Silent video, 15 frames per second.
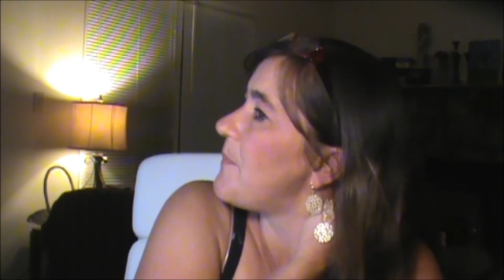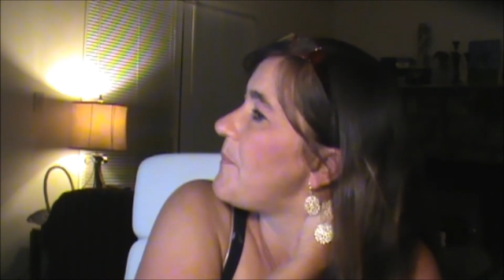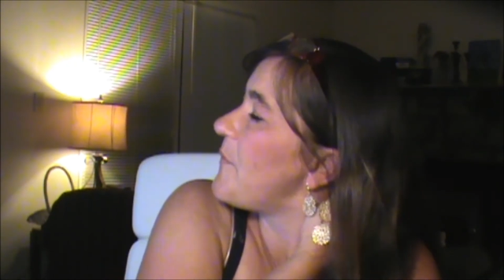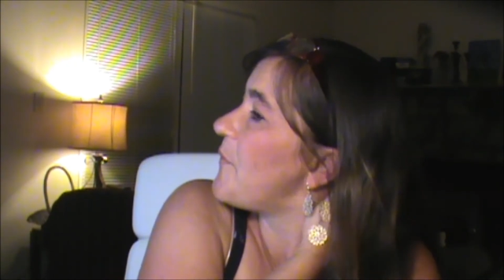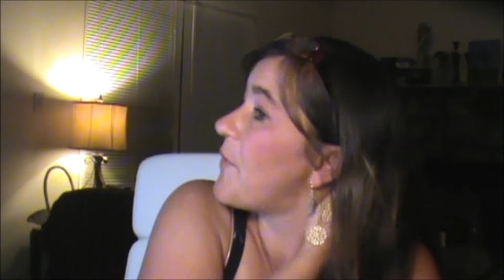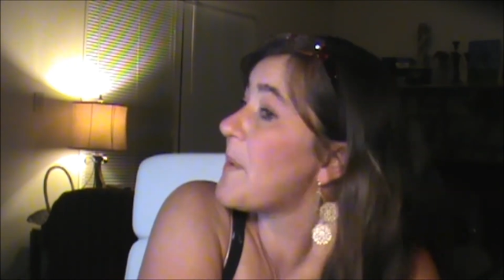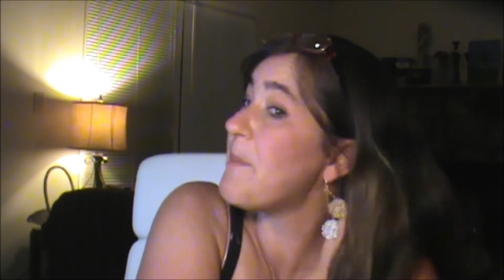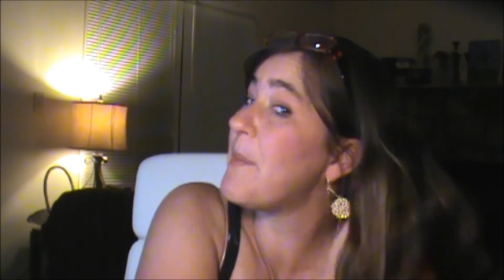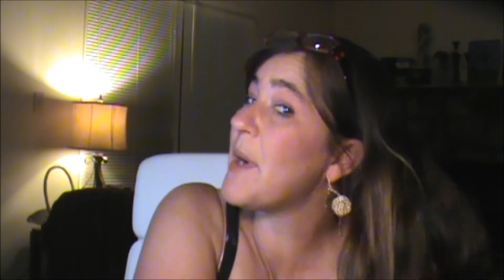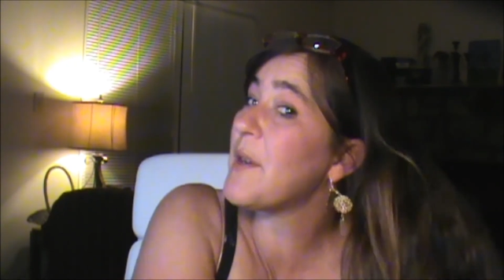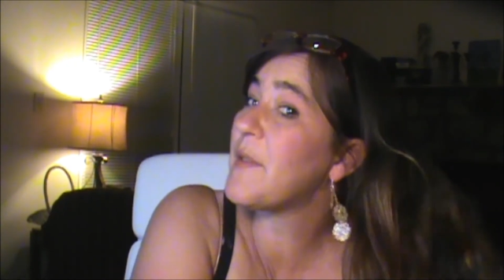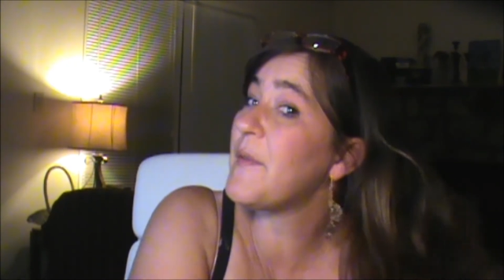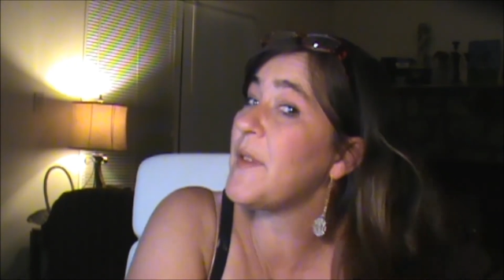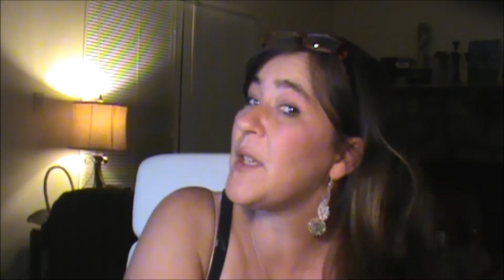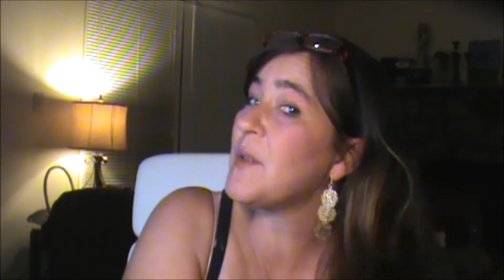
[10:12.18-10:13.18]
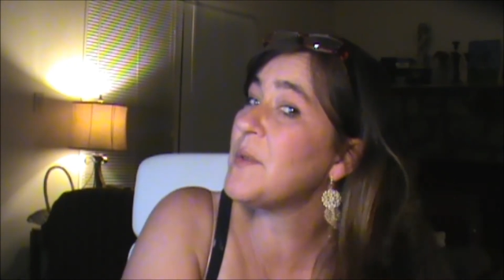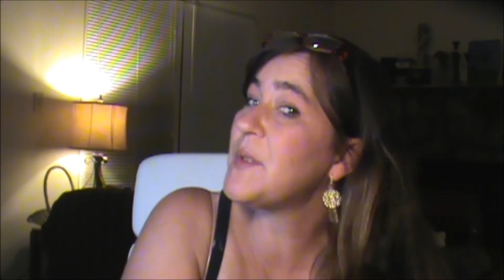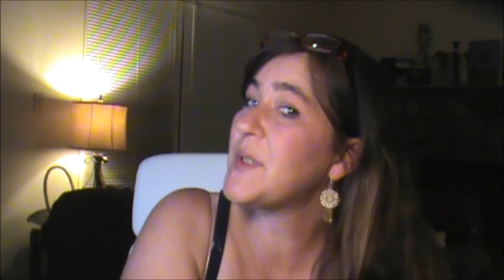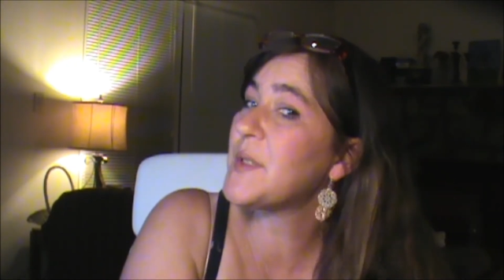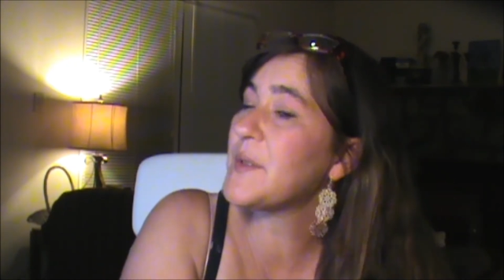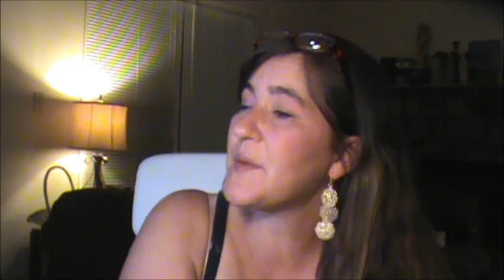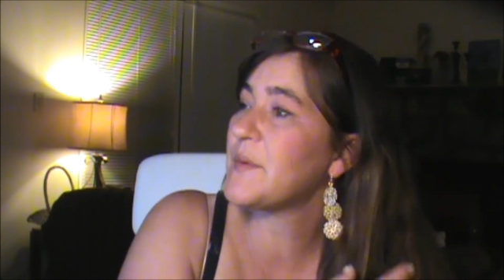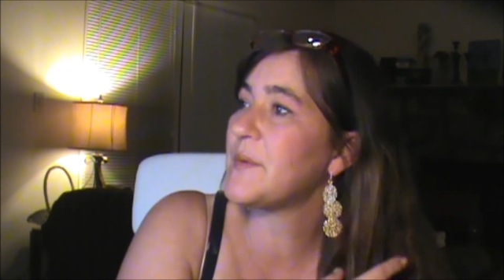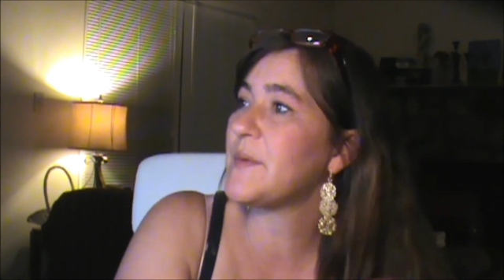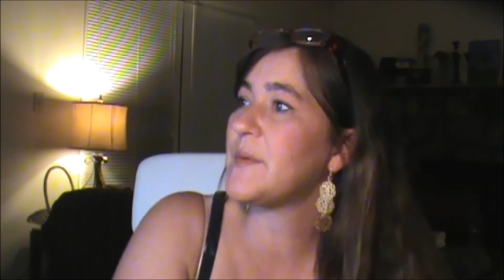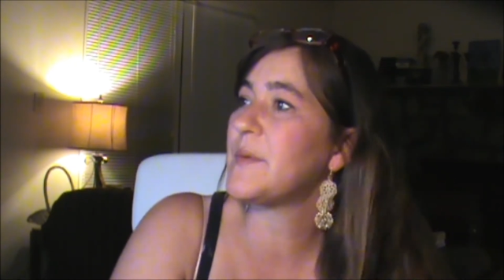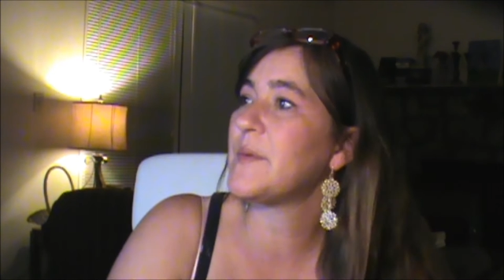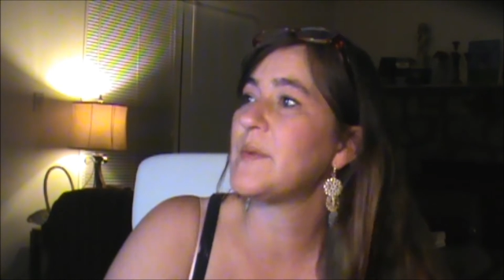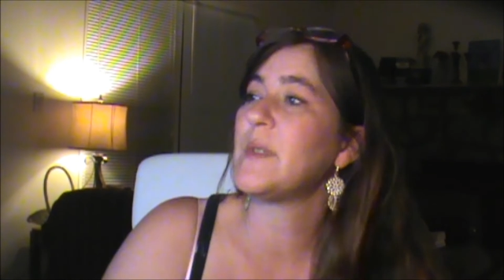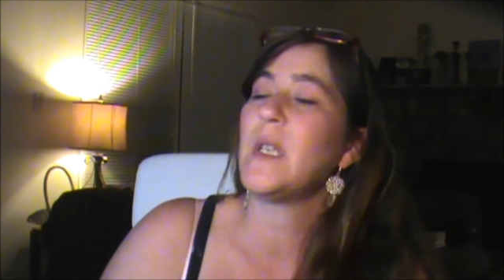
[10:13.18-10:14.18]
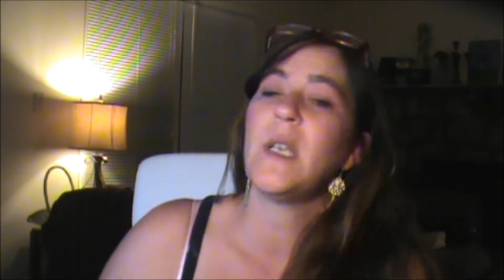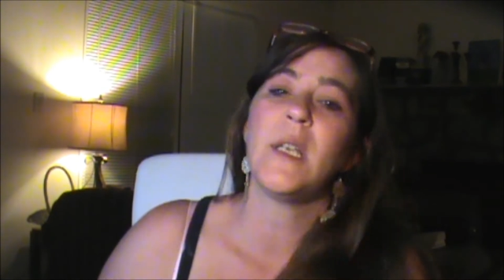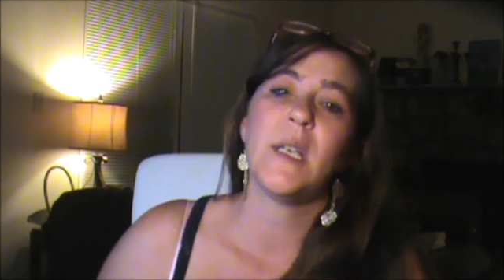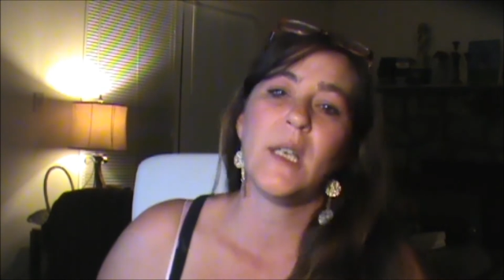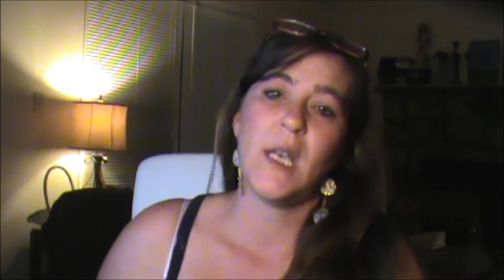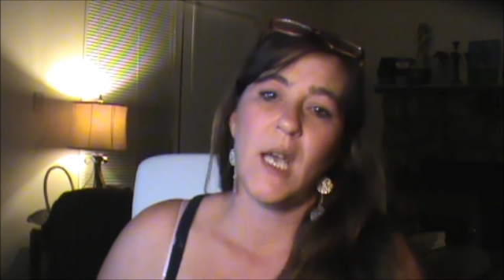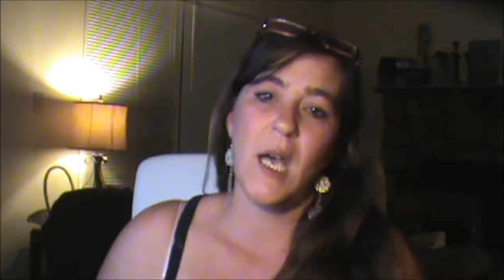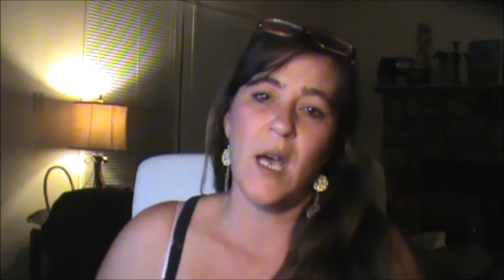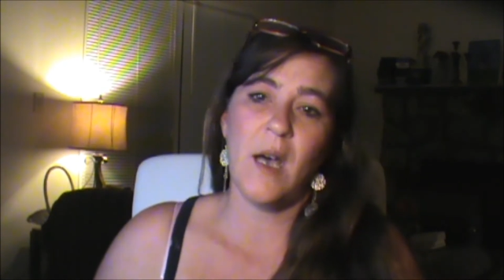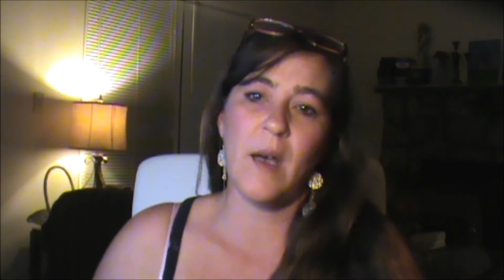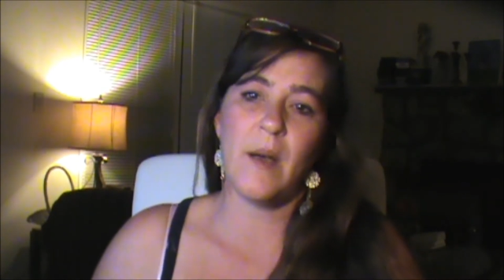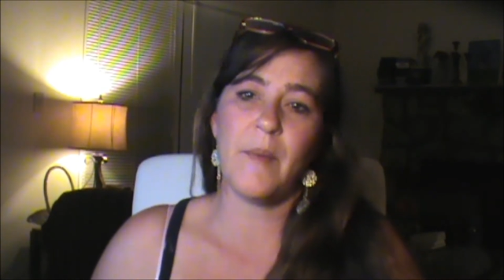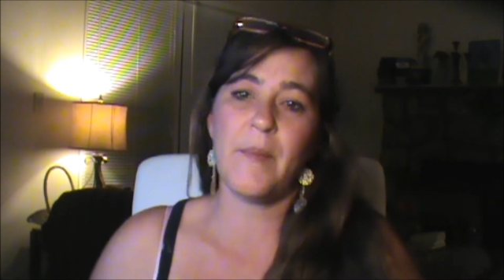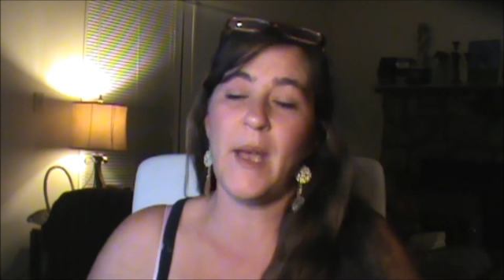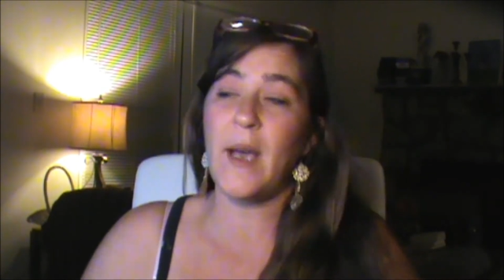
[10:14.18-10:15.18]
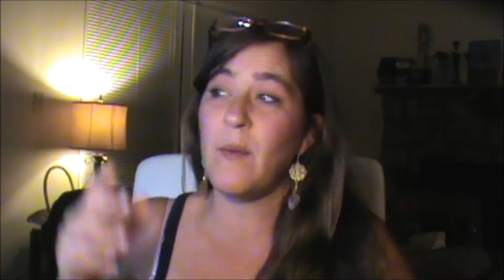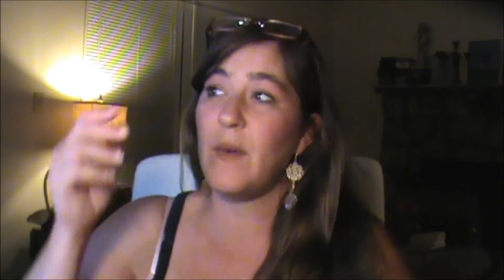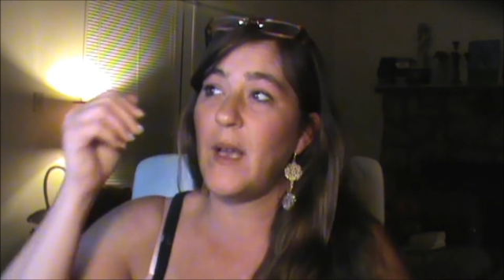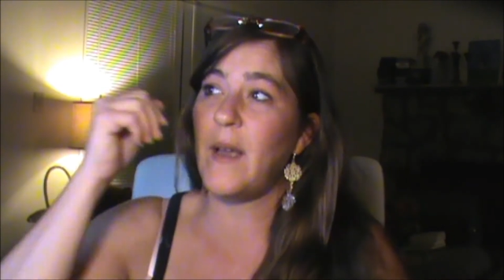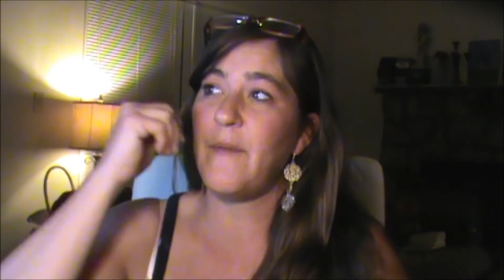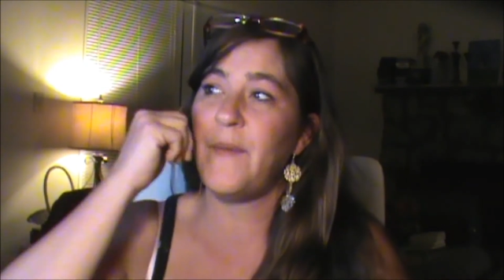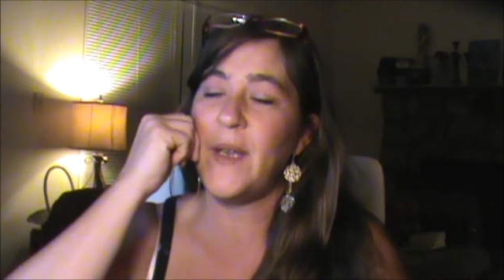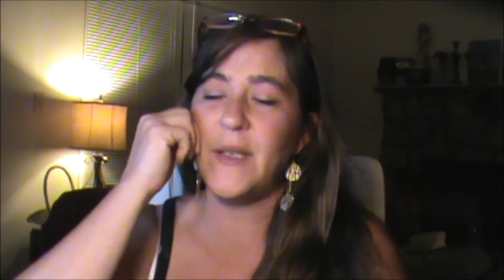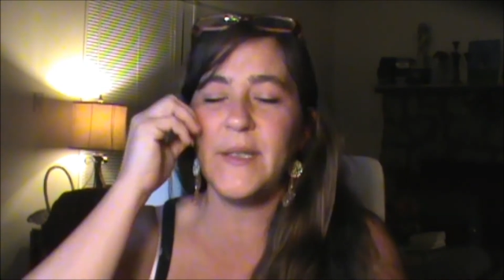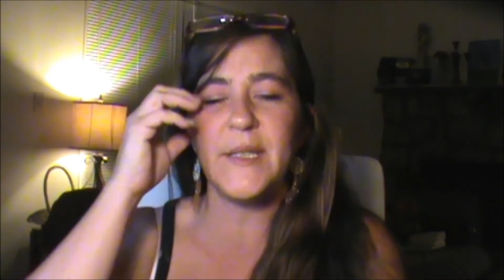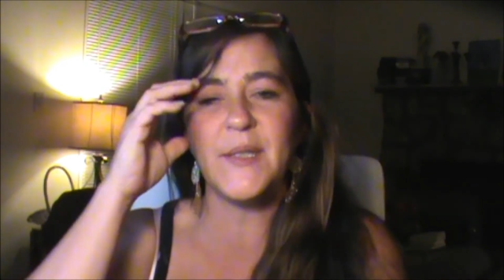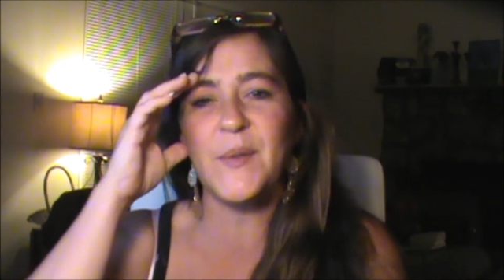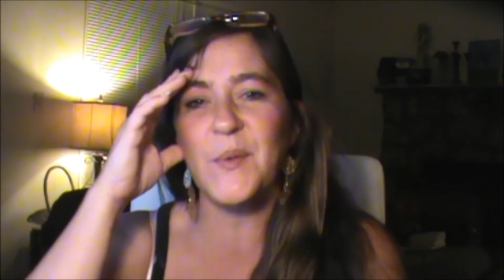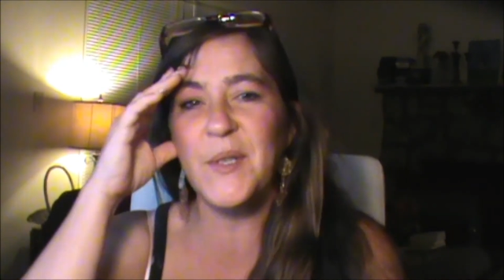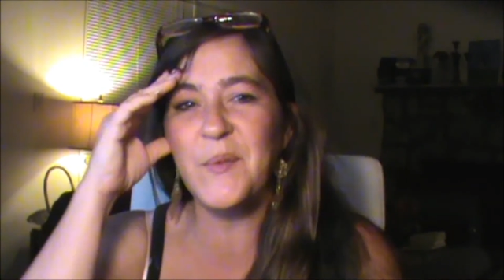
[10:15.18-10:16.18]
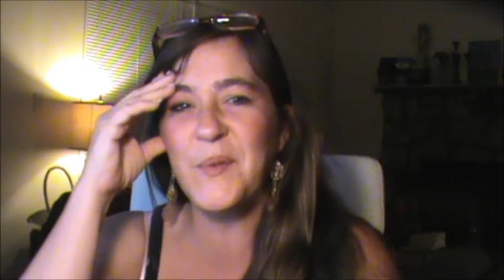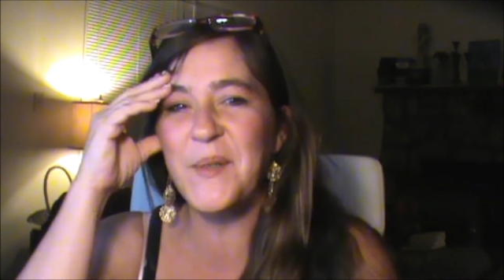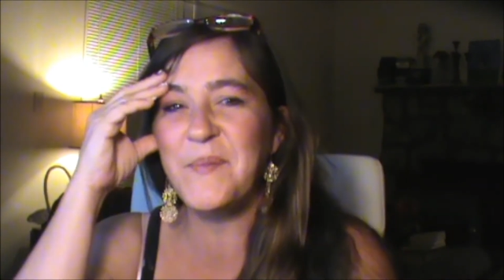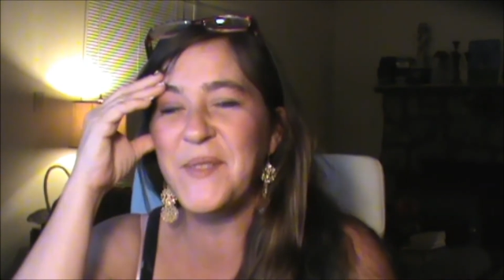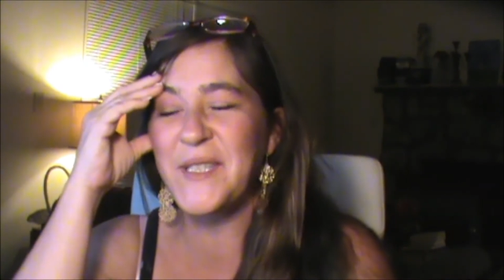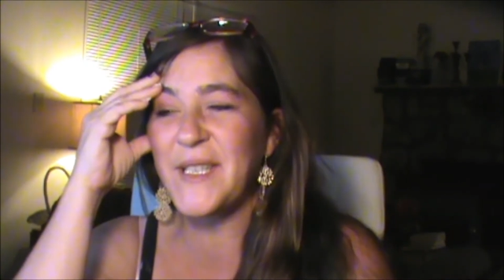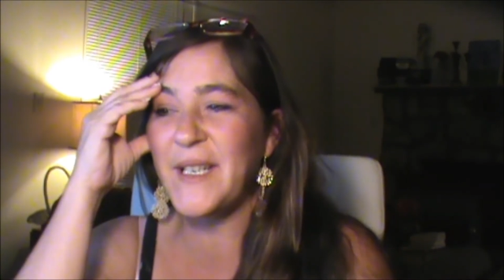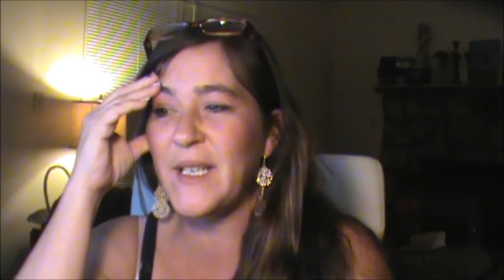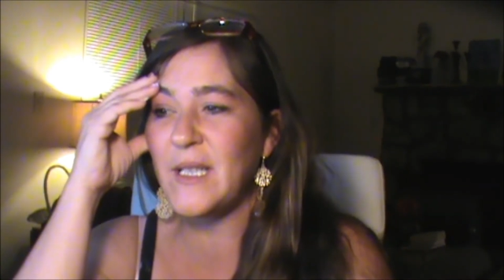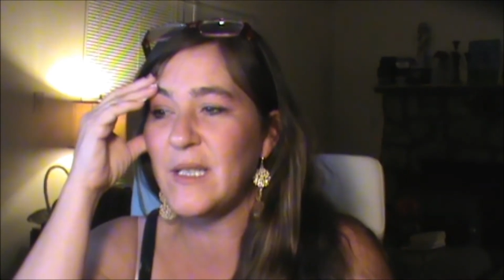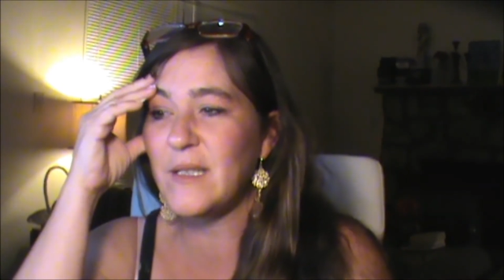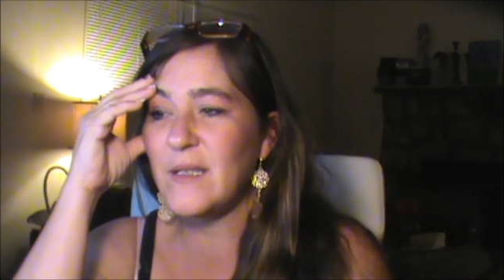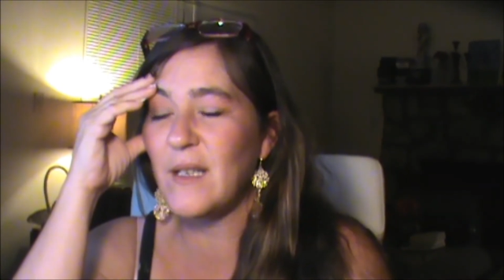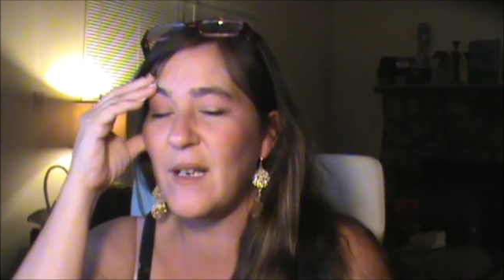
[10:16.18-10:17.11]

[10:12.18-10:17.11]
from both views. I found this one website,